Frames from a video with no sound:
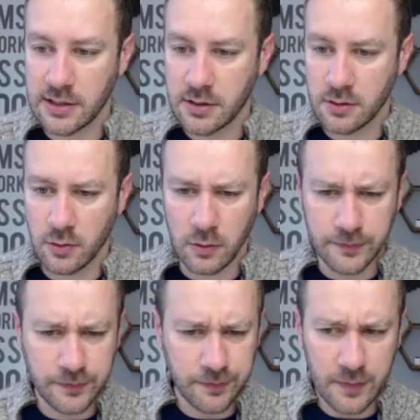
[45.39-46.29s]

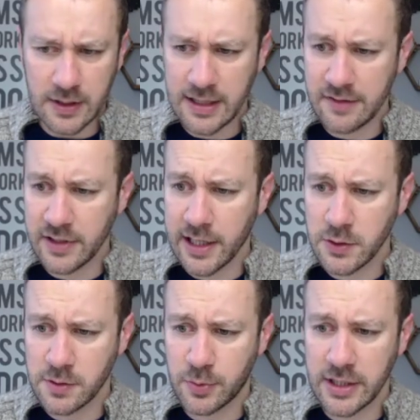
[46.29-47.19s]
so everything
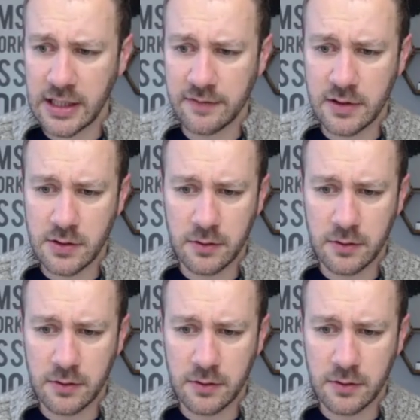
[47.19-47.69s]
else was break even.